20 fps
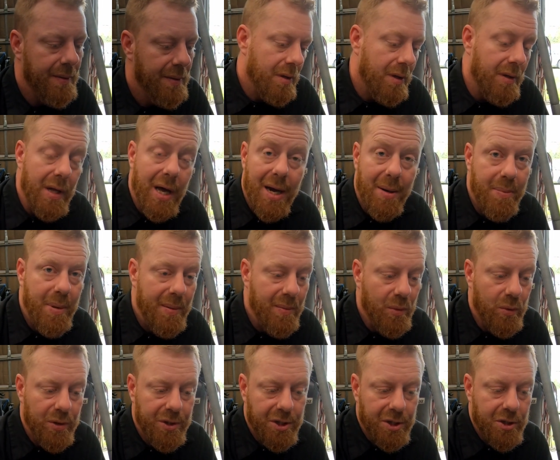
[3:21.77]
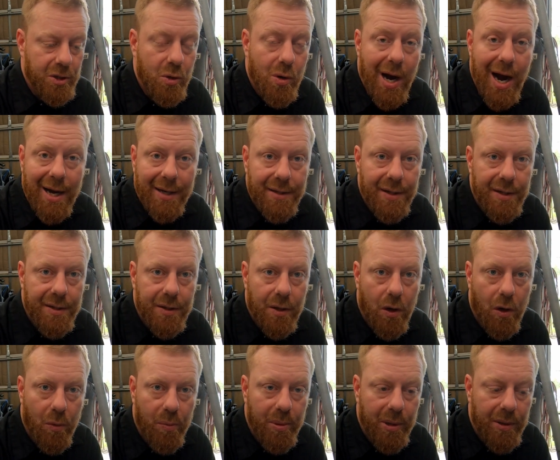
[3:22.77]
A lot of people will just crack these
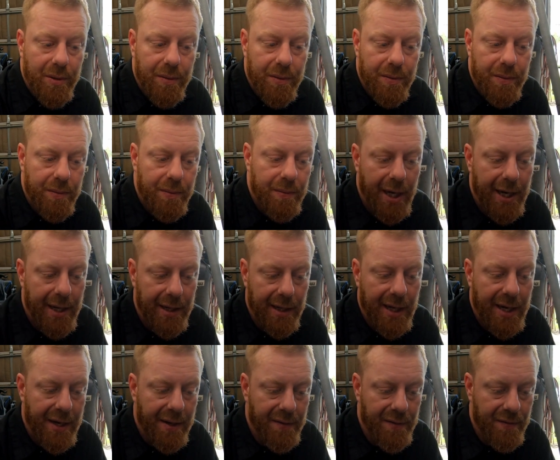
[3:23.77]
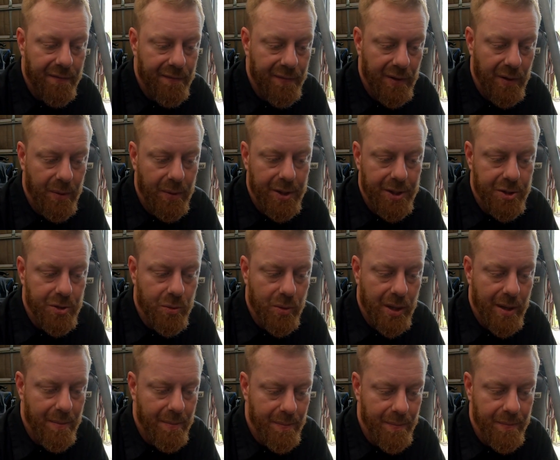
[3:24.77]
open and let the fluid
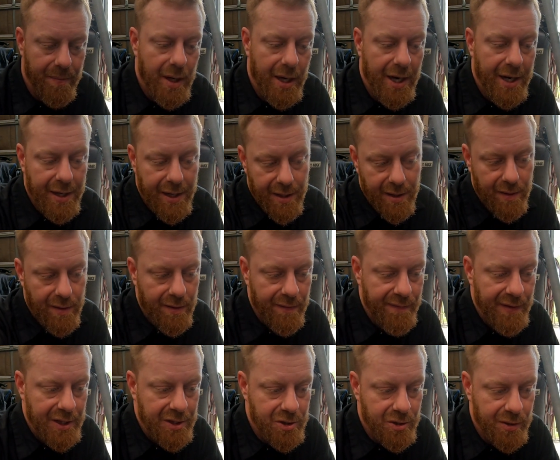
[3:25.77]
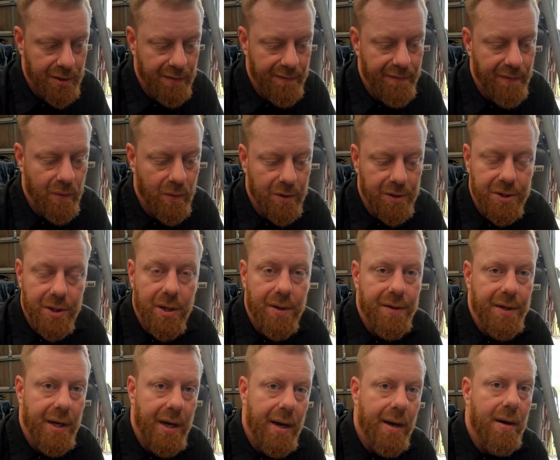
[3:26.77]
drip, and it'll eventually force all
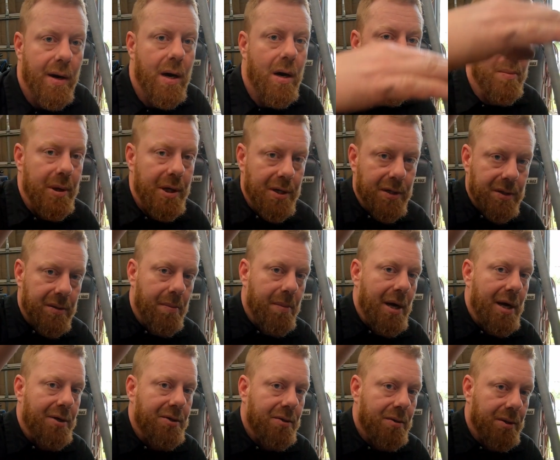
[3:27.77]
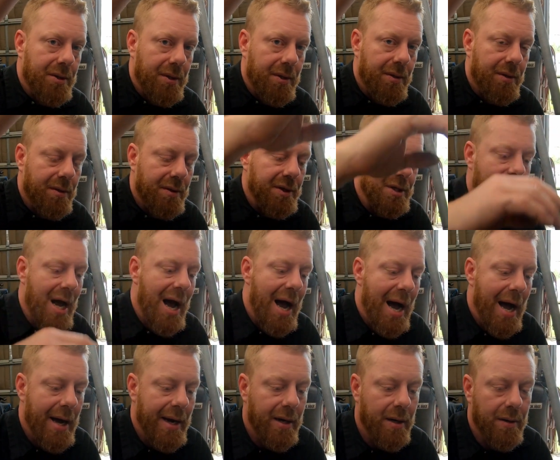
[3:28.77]
the air out because the master cylinder is
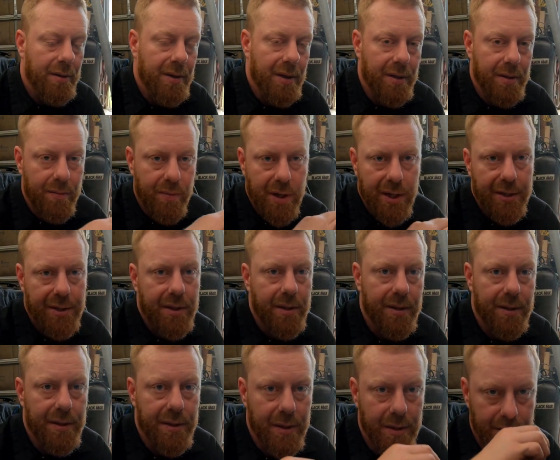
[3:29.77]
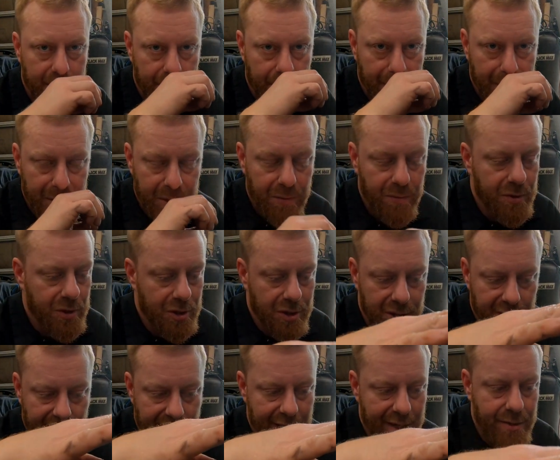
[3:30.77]
higher than the rest of the system. So just
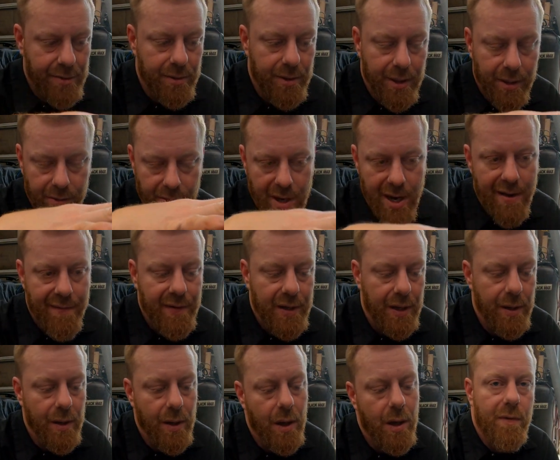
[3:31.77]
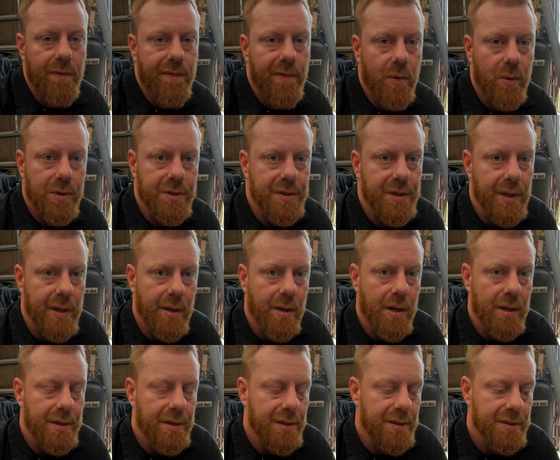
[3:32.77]
naturally gravity will force the air
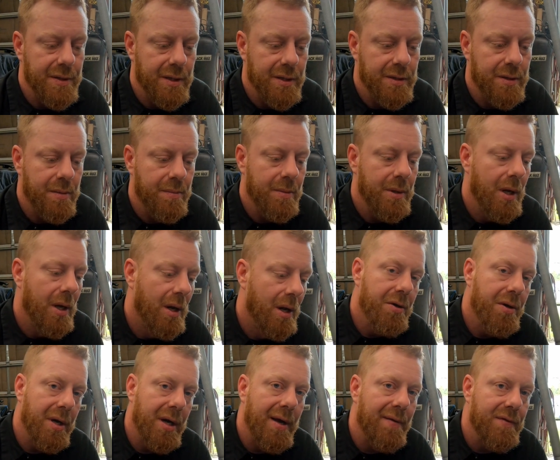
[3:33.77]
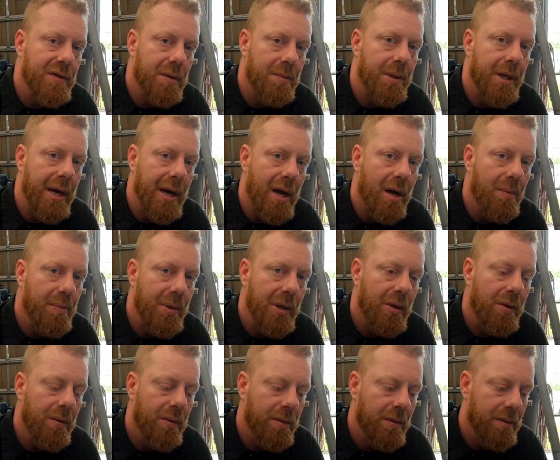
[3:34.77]
onto the system. You can have somebody help
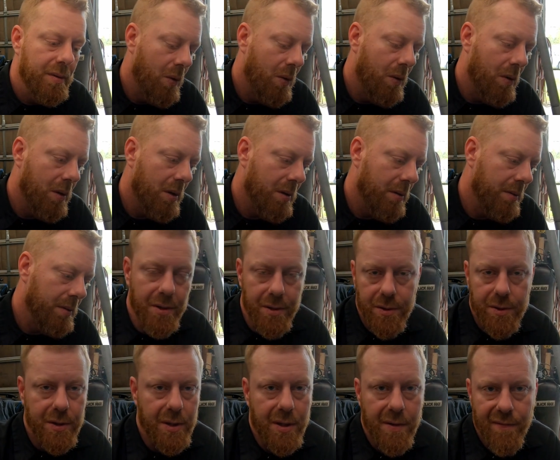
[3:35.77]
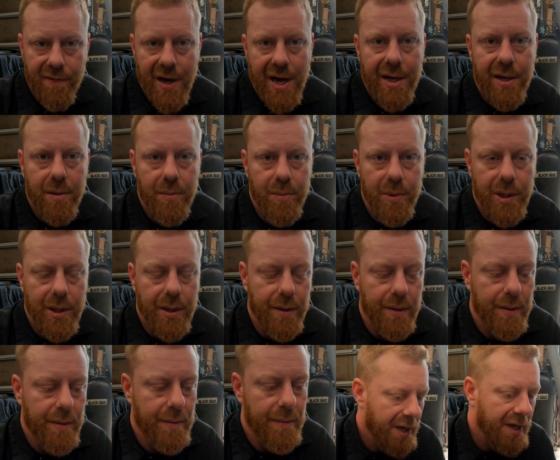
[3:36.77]
you, or you can use like a vacuum bleeder.
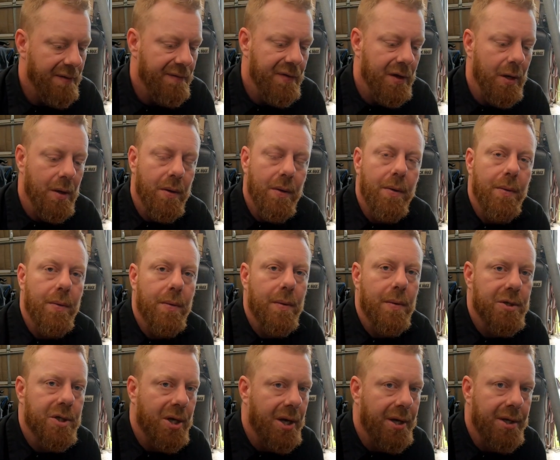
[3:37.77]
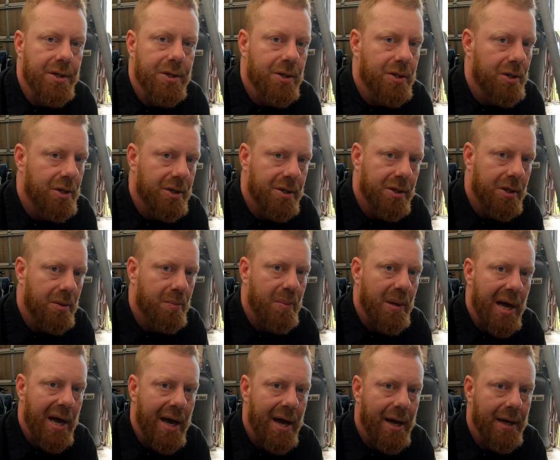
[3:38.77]
If you change just your
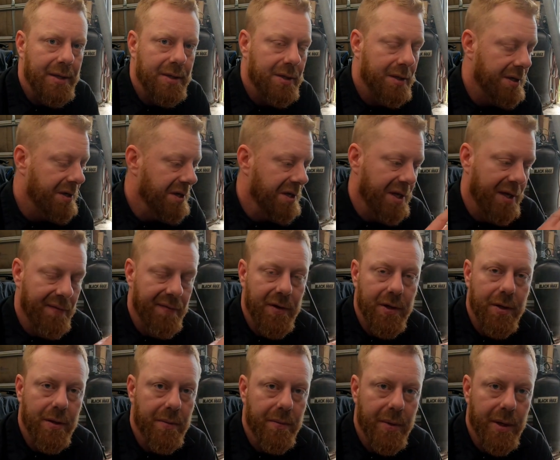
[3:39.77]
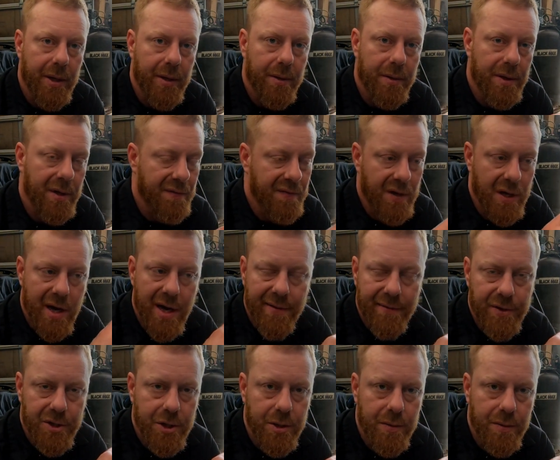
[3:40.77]
pads and even your rear, if you have
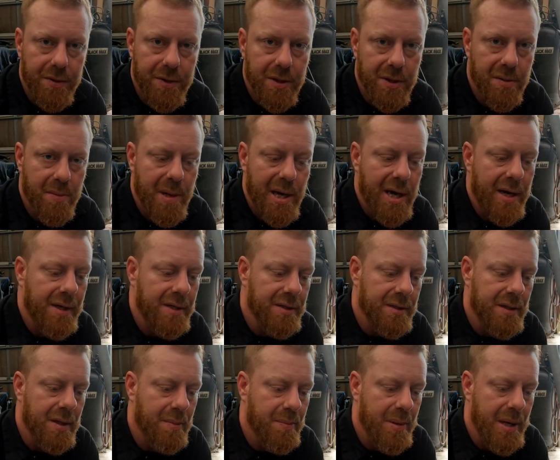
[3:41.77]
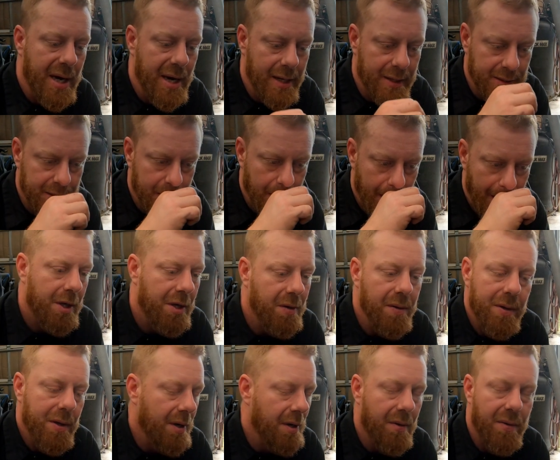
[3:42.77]
shoes in the back instead of pads,
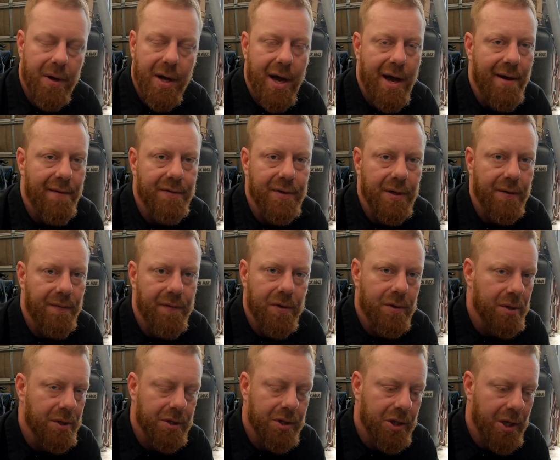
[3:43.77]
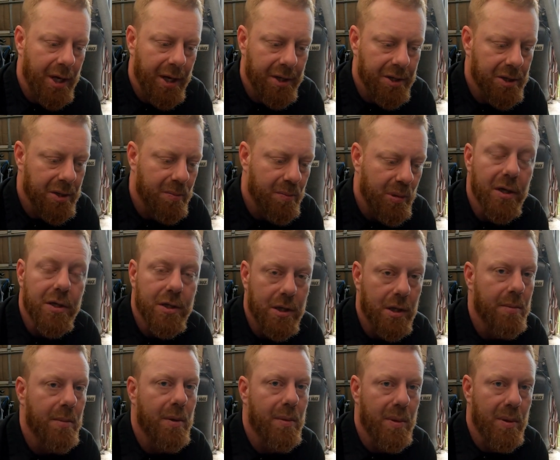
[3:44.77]
you don't have to, if you're just changing
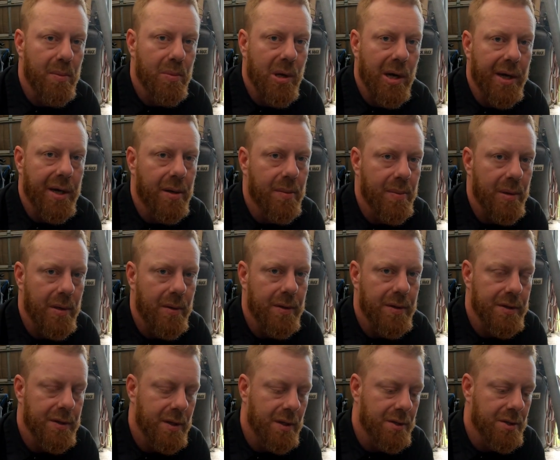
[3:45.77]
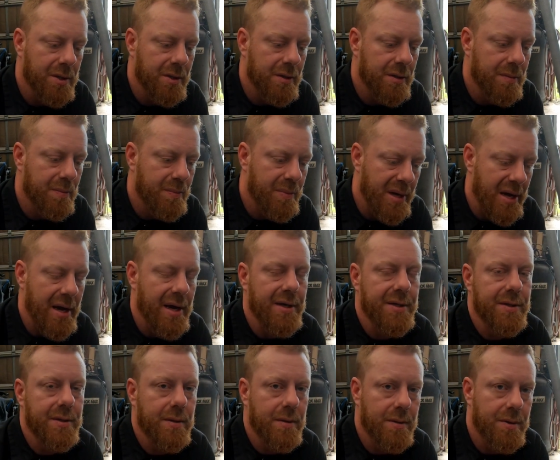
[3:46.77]
consumable brake components such as
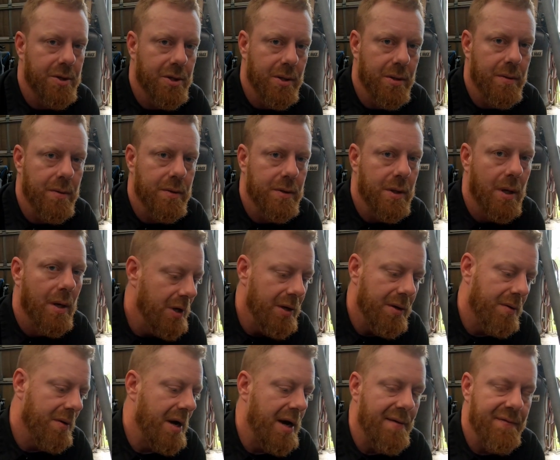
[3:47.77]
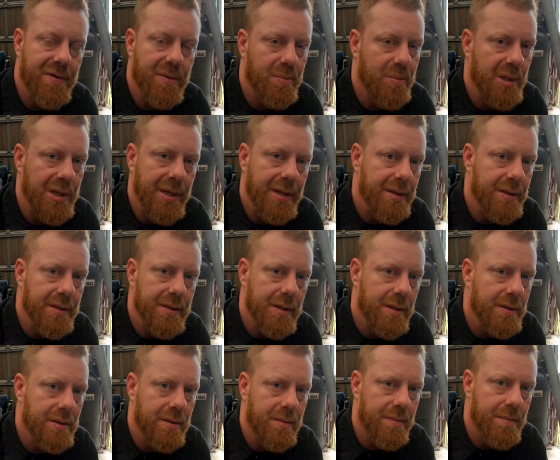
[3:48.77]
pads or shoes, you don't have to bleed the
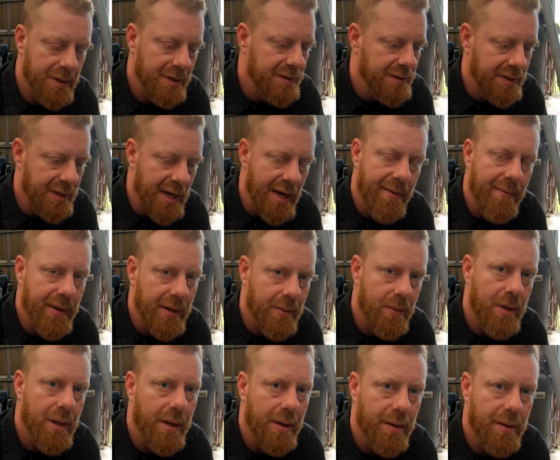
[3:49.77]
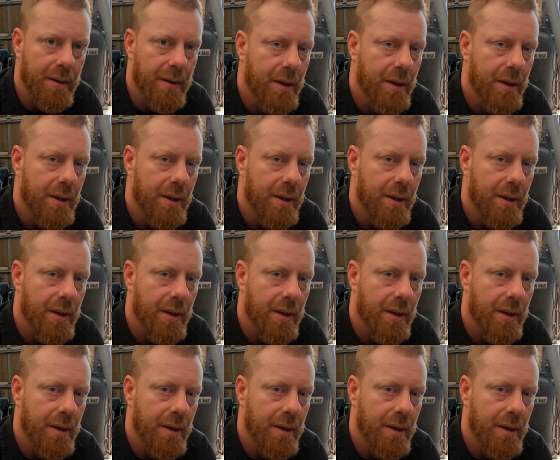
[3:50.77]
system. It's not required.